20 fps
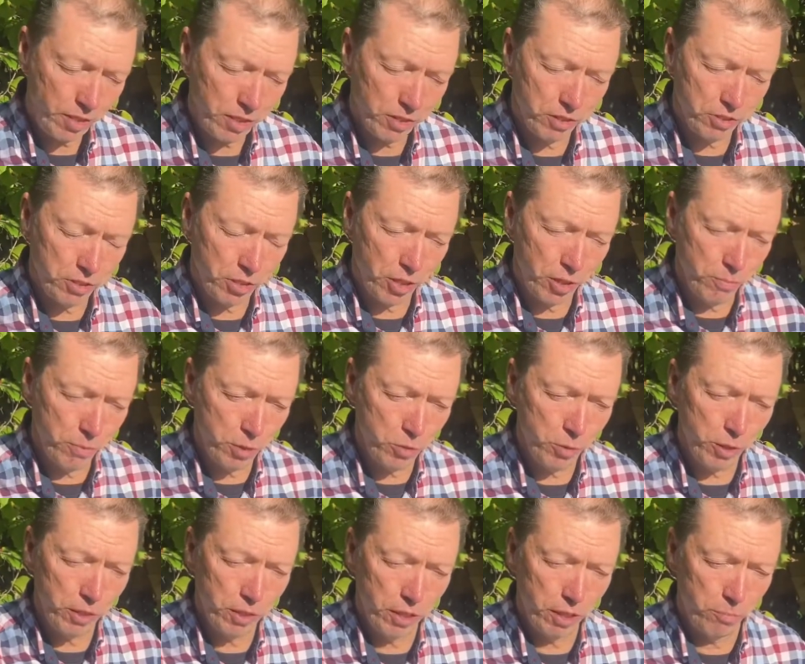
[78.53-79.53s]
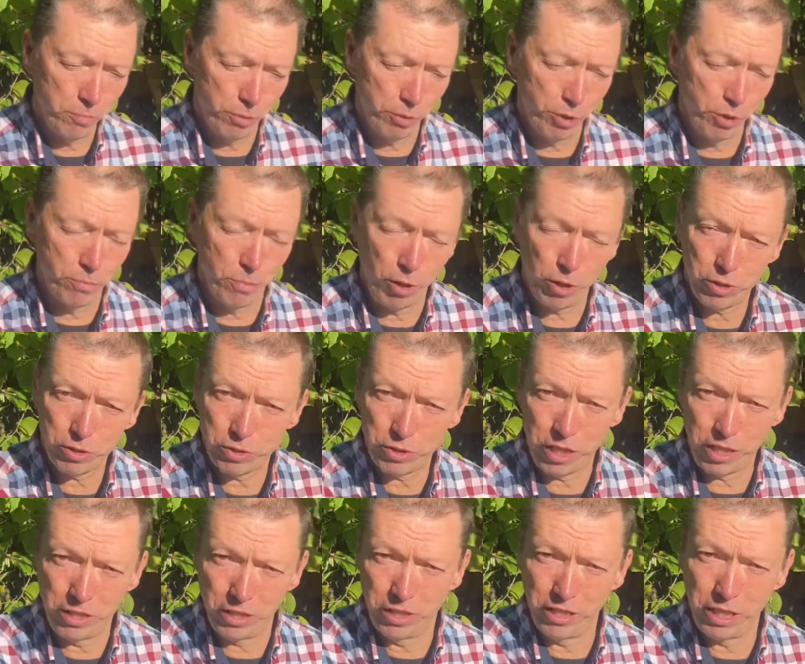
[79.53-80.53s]
So between the brood box
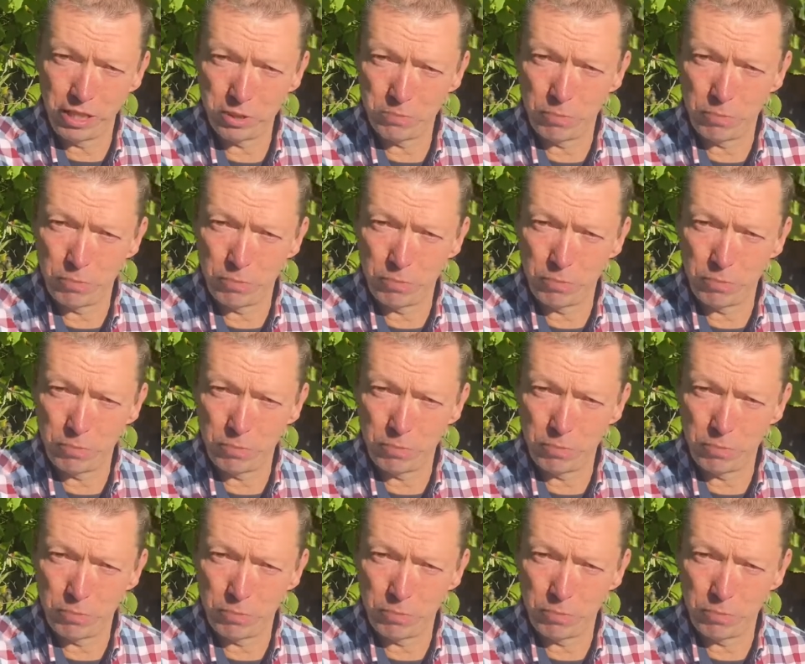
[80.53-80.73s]
and the next